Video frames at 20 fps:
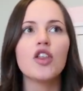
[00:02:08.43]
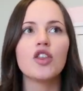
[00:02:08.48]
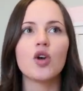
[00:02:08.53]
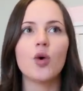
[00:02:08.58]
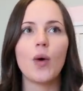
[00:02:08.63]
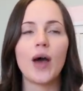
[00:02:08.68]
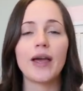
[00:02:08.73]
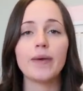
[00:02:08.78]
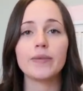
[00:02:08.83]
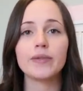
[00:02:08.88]
the
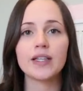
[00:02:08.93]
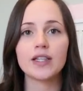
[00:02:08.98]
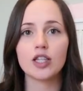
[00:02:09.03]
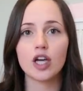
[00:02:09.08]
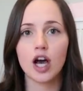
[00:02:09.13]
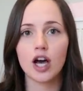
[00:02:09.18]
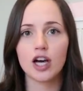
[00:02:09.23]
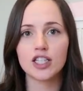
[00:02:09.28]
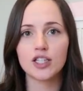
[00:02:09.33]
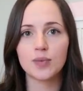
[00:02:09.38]
wipes that
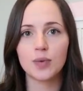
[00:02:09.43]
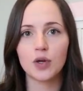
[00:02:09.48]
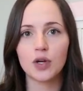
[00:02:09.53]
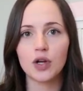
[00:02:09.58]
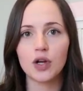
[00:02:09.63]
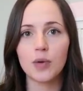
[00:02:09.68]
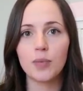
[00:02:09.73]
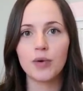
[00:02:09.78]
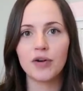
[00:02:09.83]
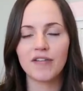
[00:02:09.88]
the
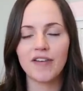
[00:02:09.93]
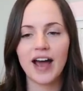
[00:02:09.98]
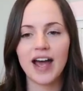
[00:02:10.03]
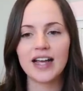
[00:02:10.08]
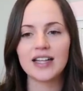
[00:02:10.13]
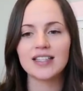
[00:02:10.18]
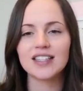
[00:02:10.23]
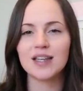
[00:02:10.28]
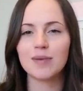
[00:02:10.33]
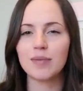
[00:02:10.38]
hospital
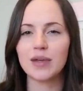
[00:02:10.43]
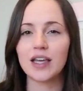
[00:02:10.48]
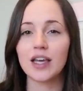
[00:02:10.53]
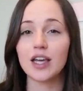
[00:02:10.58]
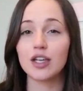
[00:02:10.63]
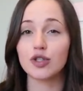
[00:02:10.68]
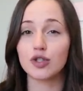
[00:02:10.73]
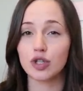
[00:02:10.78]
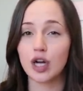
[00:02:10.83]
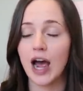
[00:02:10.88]
provides can
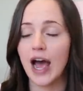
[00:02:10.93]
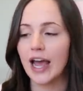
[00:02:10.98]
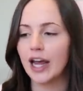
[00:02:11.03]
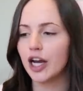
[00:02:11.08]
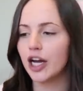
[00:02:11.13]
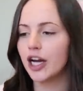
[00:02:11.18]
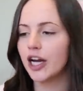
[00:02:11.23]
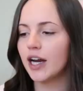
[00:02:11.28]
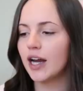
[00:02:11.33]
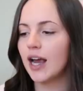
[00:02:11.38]
be
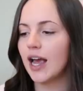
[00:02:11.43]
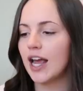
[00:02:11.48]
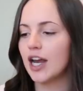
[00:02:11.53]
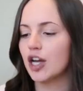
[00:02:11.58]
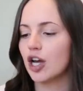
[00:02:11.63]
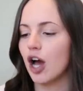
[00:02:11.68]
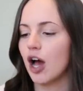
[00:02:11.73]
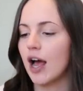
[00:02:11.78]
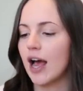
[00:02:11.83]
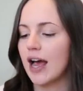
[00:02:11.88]
drier and
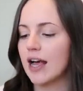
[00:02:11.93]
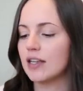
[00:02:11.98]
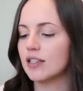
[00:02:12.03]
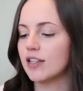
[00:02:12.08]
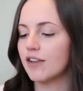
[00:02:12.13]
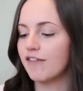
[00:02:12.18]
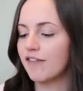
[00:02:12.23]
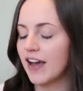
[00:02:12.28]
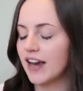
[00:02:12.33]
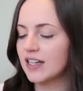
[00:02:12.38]
not as
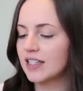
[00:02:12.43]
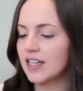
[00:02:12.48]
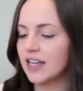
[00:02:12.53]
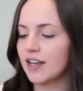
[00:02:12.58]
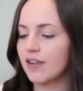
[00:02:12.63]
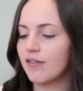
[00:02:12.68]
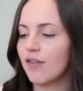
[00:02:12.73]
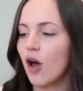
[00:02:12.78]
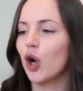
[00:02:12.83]
effective,